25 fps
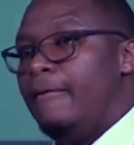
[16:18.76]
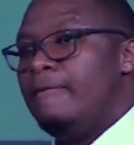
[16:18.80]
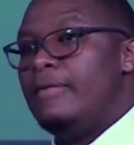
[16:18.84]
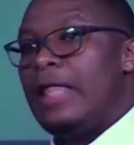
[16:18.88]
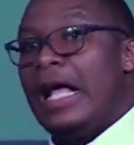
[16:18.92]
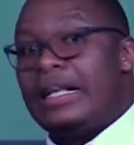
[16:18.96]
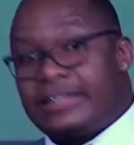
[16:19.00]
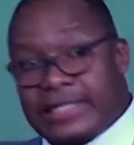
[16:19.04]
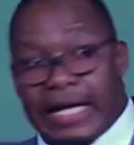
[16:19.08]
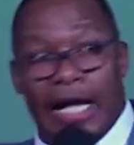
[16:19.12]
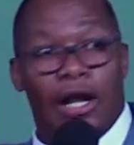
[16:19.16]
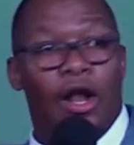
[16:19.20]

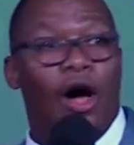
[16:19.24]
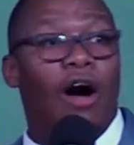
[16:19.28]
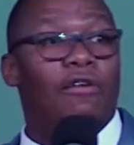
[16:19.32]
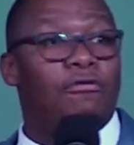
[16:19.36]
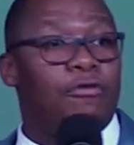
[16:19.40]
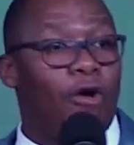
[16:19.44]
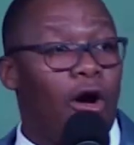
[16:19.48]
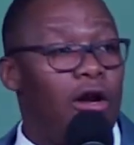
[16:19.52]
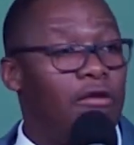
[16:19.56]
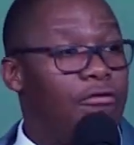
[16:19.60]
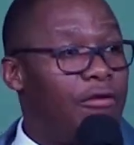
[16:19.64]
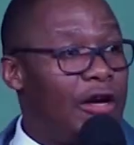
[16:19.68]
That's a law
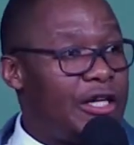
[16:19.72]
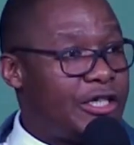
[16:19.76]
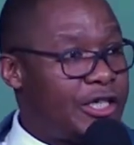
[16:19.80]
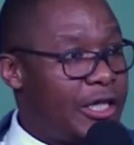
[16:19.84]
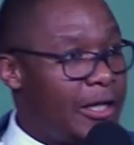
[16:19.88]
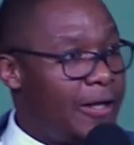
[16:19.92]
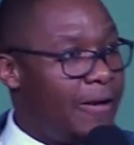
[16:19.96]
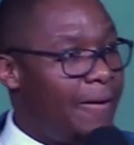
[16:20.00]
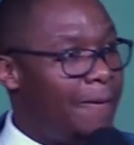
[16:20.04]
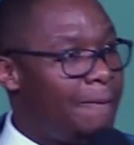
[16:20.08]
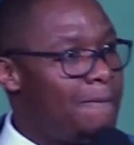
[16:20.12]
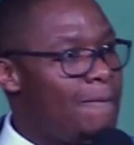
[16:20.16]
of
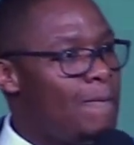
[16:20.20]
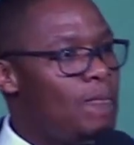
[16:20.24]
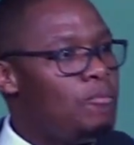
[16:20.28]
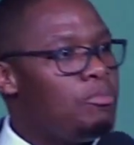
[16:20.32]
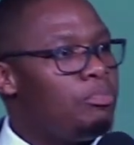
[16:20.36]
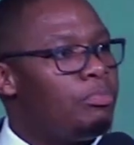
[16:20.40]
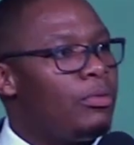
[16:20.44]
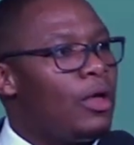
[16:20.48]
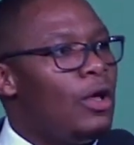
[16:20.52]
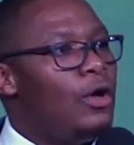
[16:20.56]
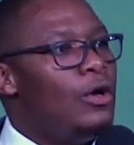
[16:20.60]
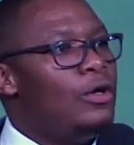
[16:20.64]
confession.
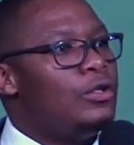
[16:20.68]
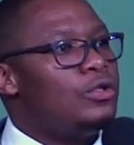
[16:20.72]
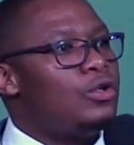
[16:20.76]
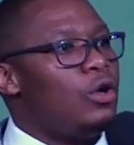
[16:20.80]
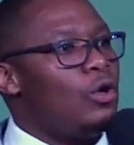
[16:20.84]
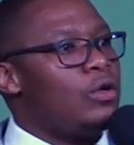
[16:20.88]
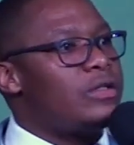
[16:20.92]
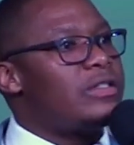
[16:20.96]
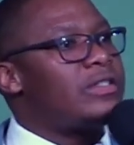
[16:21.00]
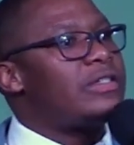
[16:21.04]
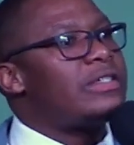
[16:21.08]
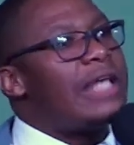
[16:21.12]

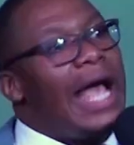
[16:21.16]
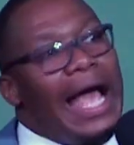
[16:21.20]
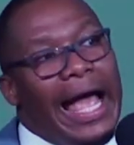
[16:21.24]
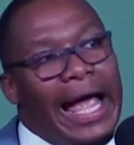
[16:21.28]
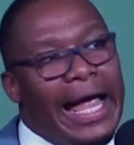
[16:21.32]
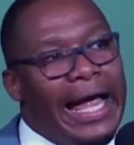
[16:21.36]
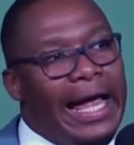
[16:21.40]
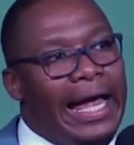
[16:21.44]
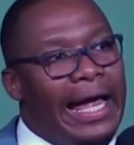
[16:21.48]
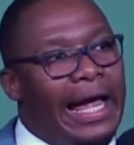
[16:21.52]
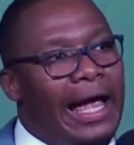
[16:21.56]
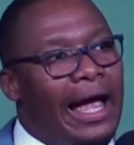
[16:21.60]
To
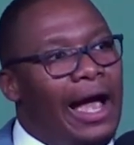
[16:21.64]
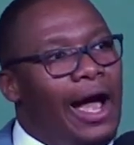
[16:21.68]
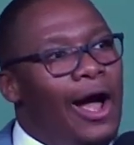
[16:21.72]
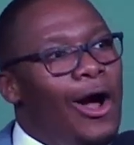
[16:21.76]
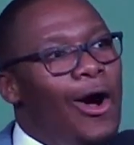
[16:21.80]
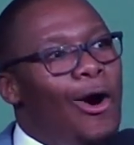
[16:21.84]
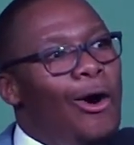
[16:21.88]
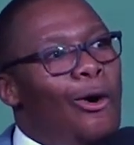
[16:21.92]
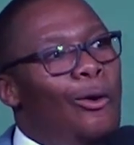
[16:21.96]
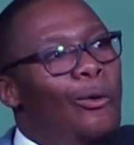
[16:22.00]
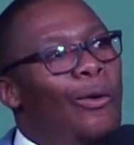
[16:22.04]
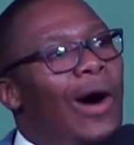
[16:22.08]
say
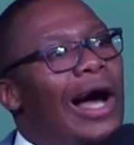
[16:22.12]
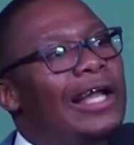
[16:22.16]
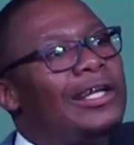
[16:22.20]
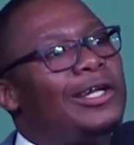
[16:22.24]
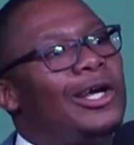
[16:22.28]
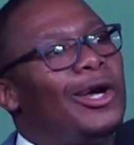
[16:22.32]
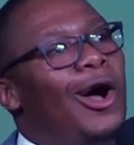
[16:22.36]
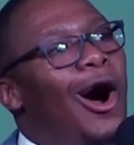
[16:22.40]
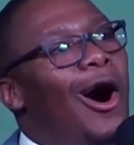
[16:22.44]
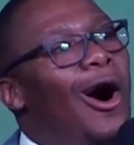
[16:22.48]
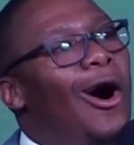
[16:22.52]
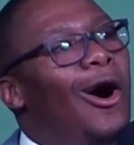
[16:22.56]

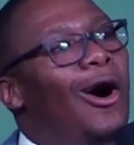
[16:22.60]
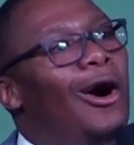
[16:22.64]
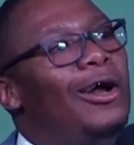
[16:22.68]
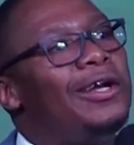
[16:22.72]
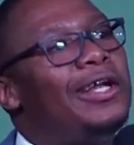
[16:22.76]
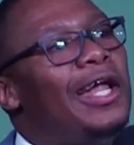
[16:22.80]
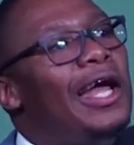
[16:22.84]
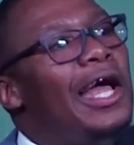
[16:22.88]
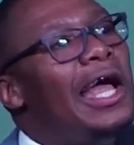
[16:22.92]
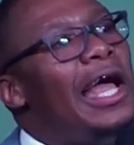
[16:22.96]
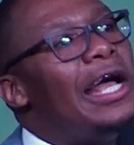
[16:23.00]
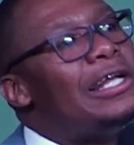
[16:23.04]
what God
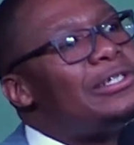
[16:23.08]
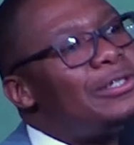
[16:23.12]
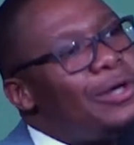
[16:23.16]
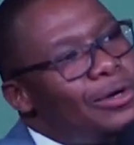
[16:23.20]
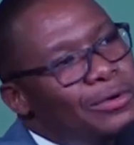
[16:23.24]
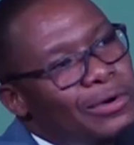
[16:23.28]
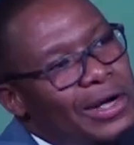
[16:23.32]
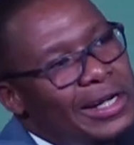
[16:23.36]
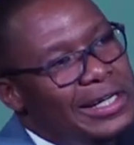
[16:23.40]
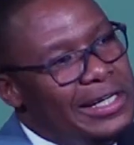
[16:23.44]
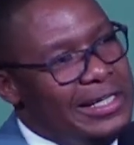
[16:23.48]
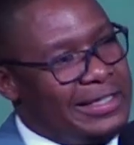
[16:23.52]
has
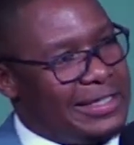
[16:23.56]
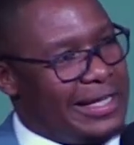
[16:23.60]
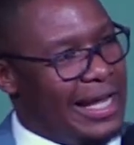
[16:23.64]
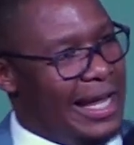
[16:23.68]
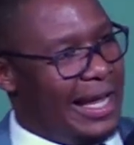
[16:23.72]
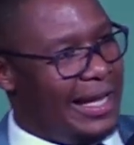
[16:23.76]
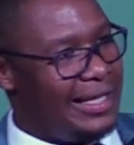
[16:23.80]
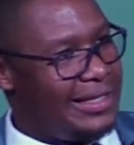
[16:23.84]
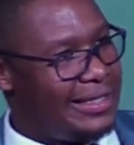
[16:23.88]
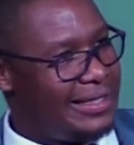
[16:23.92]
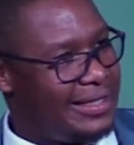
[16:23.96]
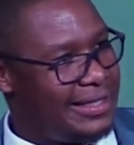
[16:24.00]
already
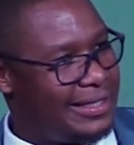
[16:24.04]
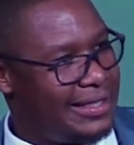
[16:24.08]
said.